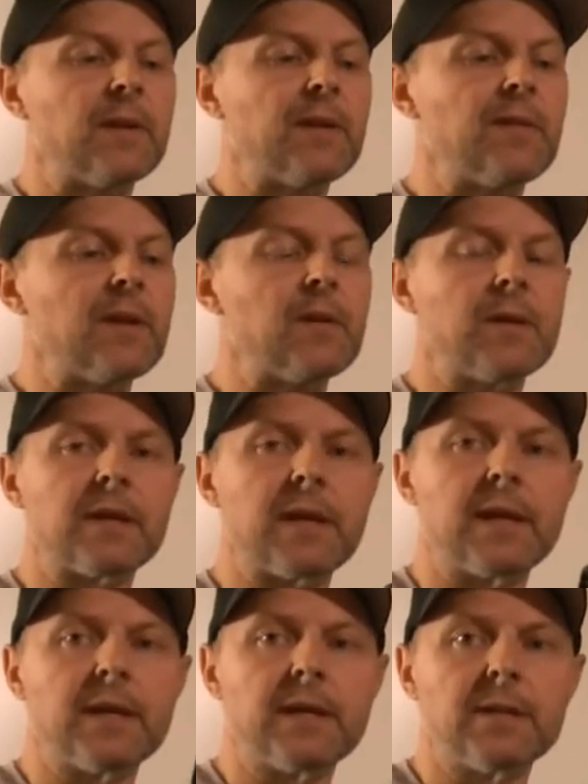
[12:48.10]
even know what that
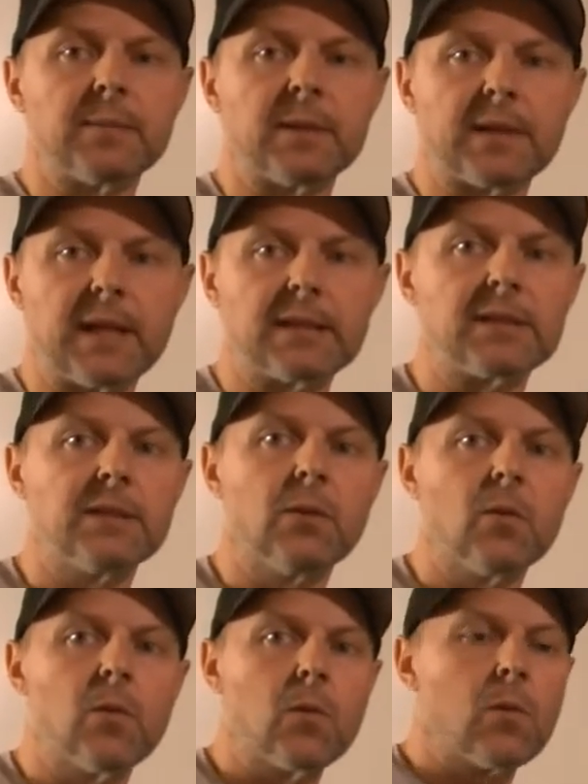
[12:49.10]
is, but that's the
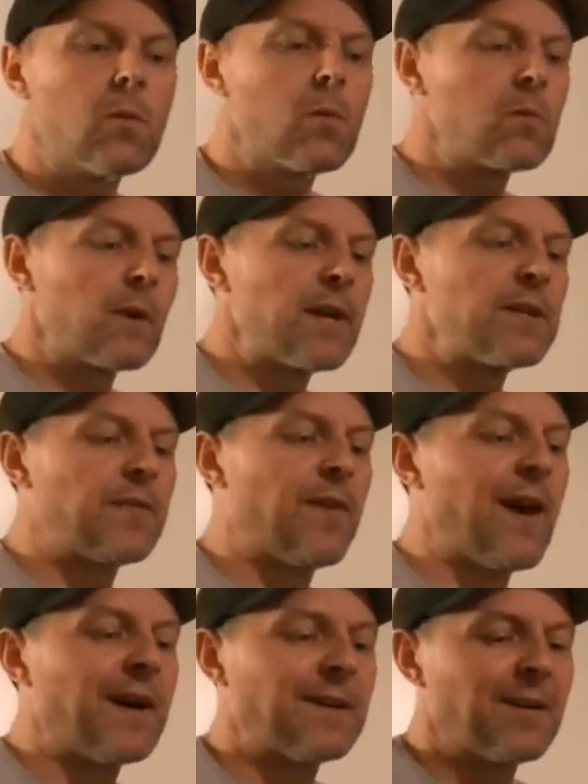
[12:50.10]
old
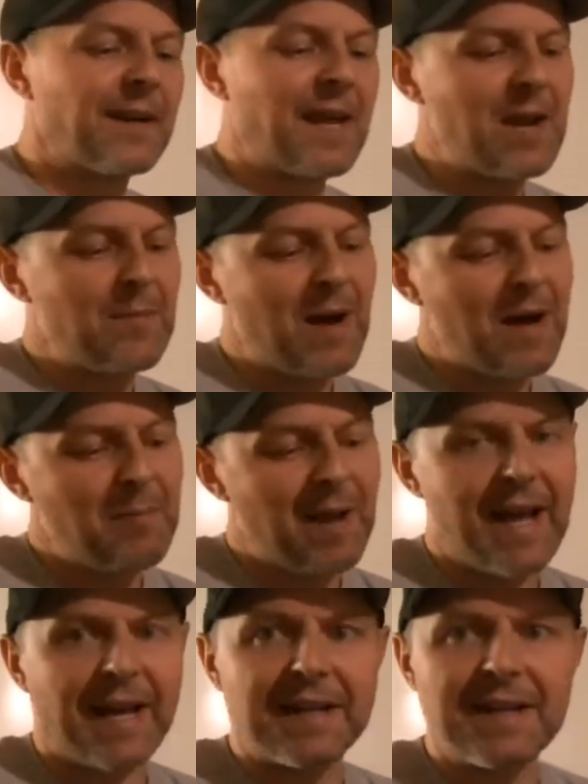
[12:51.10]
rangefinder. It came out
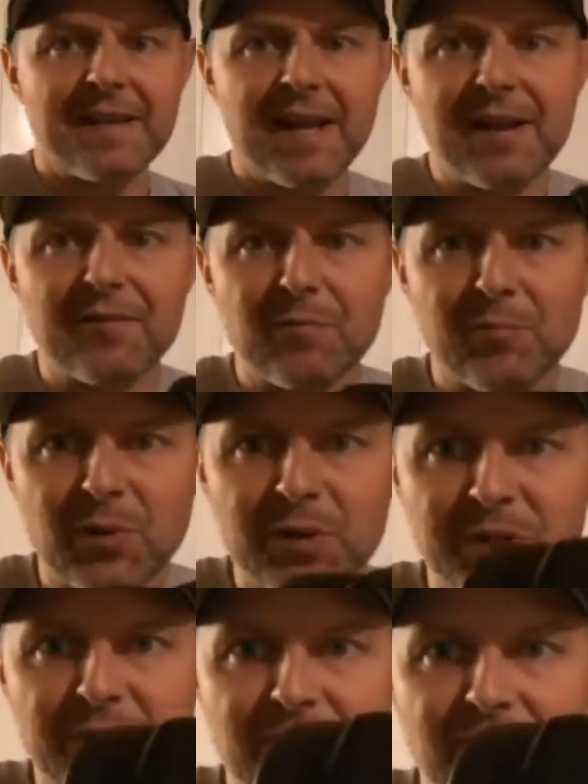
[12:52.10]
back in the day from
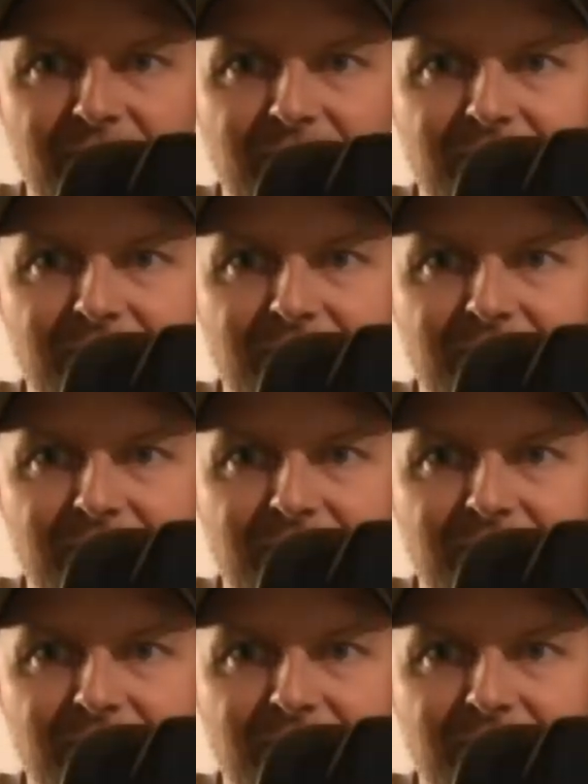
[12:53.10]
Bushnell.